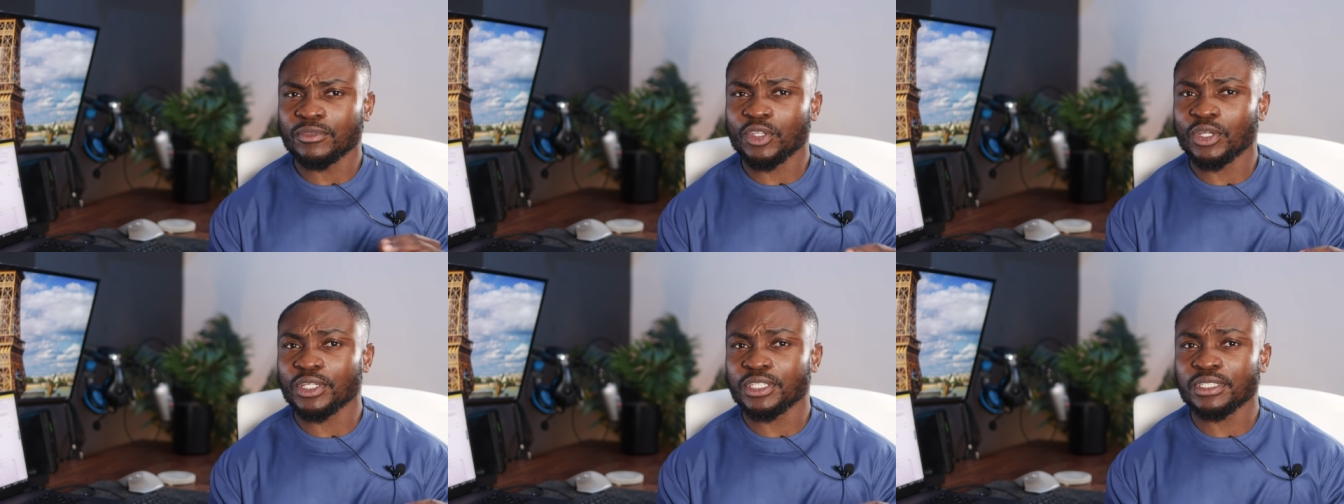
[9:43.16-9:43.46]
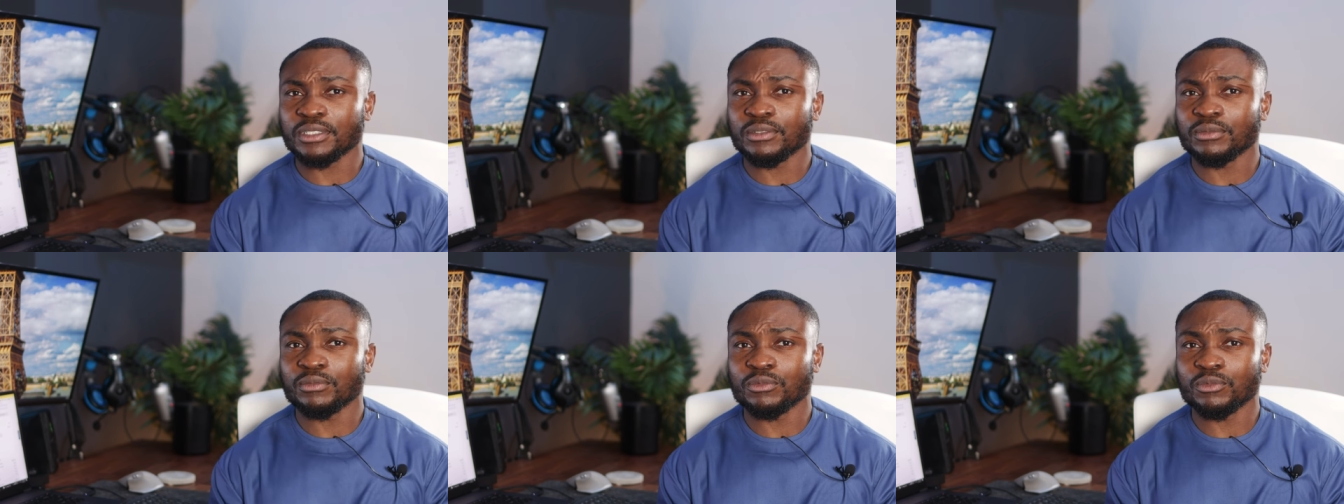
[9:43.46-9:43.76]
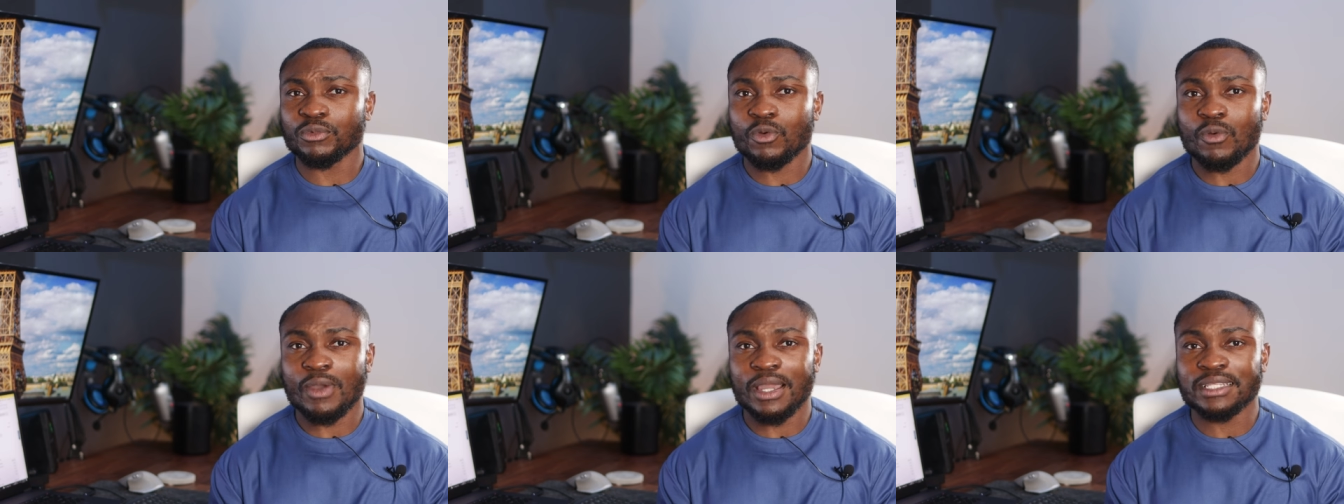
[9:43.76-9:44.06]
doesn't
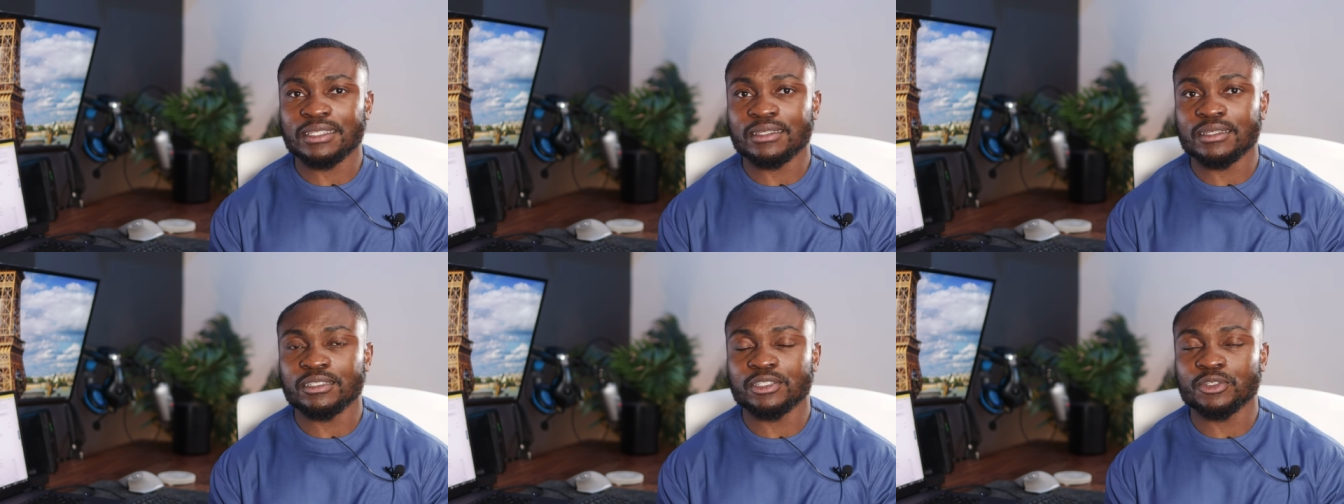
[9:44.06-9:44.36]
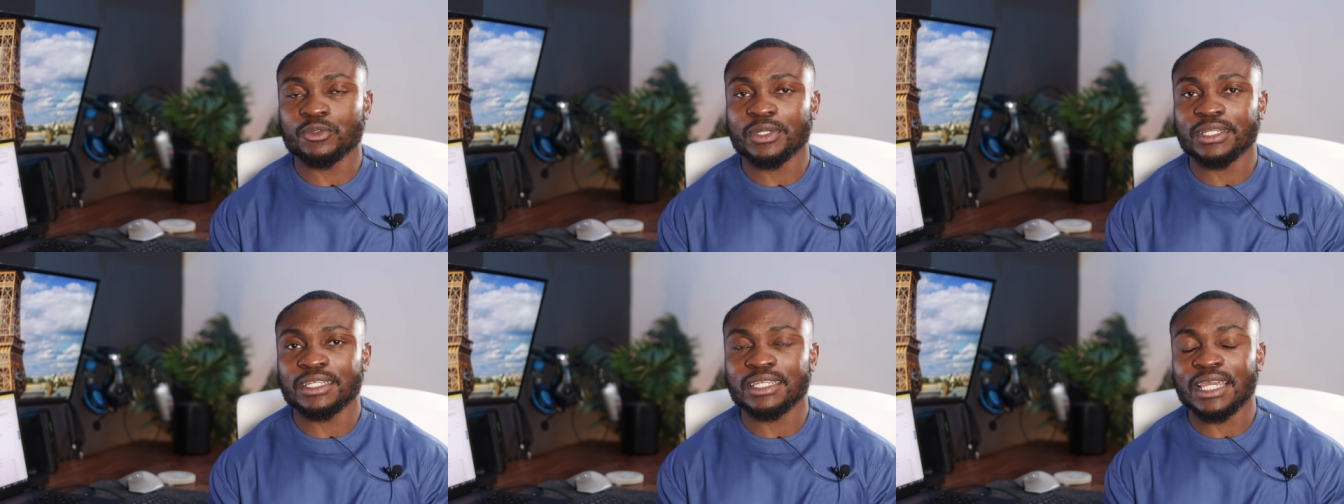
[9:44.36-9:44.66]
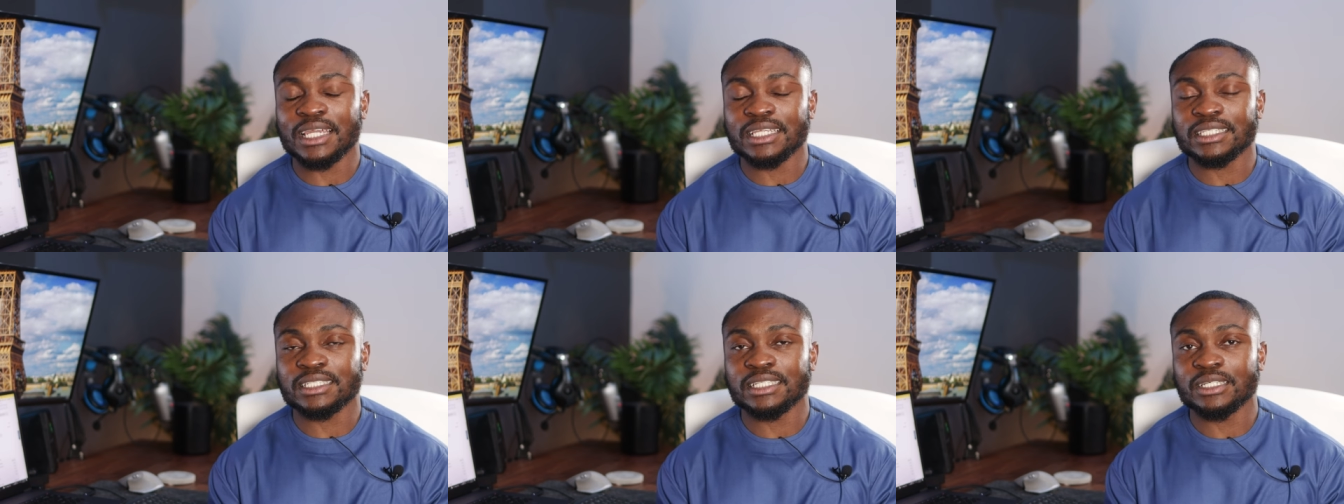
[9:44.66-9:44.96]
quite integrate
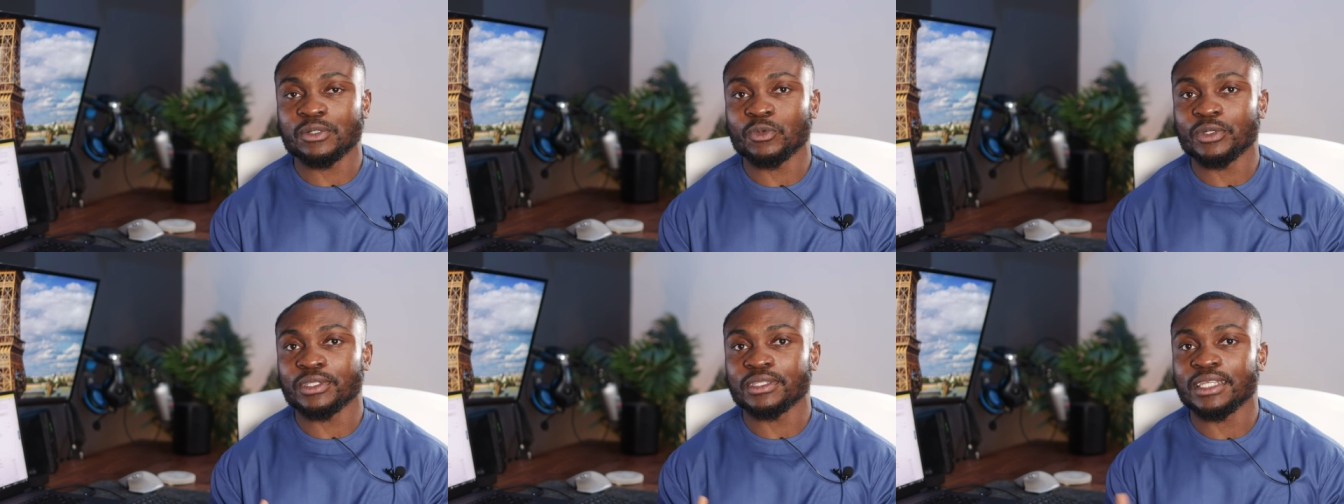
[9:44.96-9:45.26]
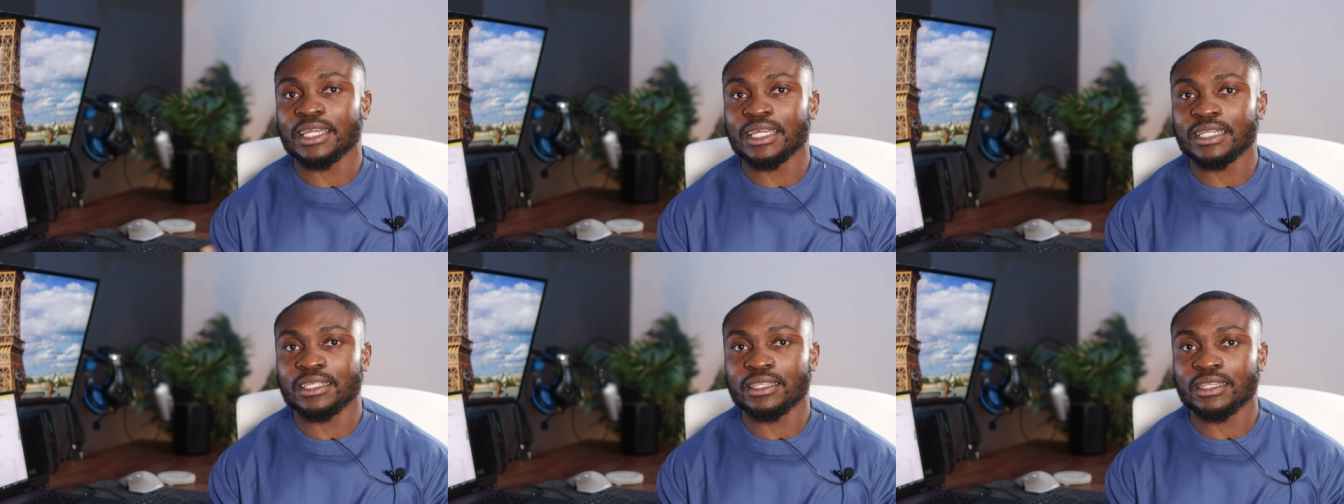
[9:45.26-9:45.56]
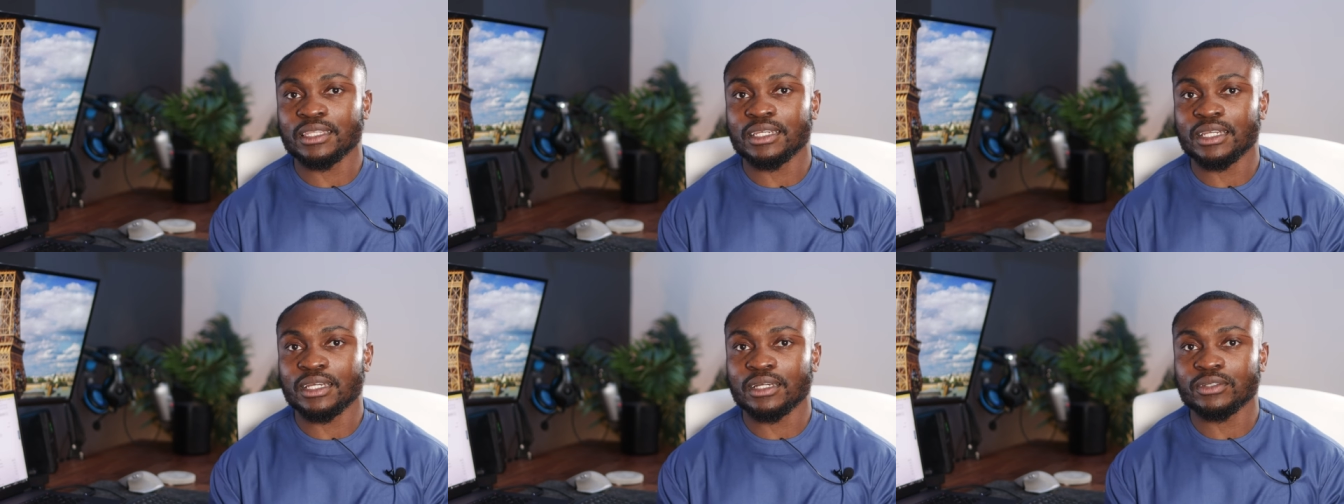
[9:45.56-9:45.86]
nicely with
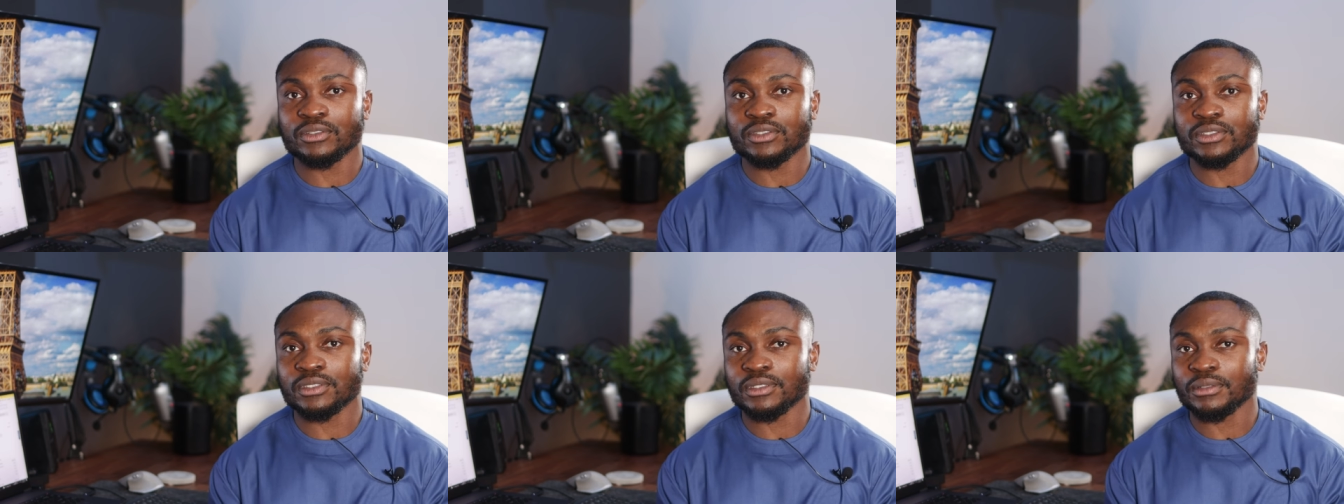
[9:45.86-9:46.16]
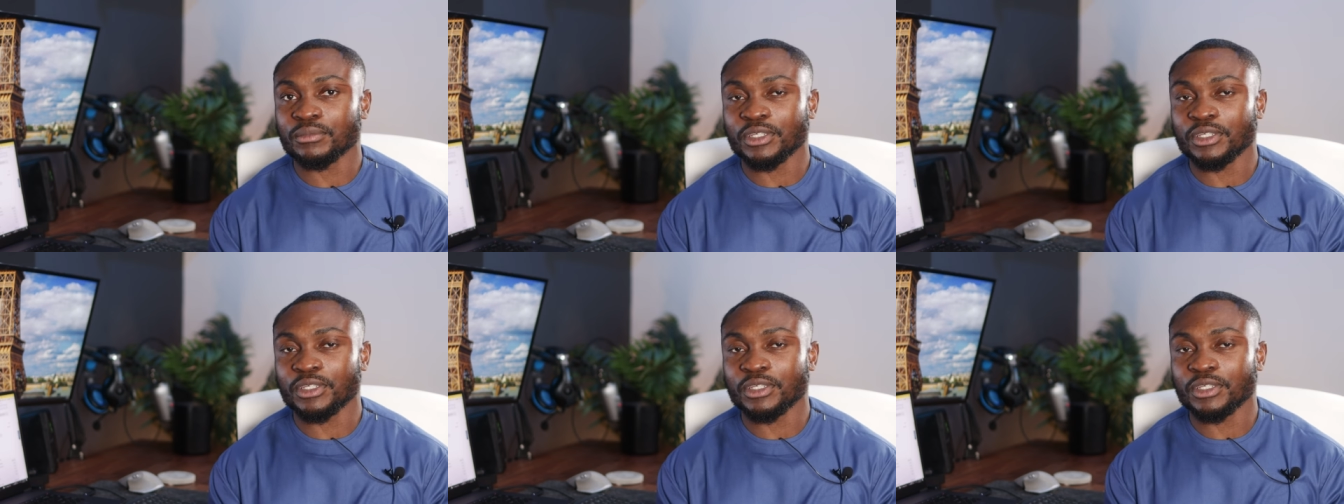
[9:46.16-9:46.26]
anything else.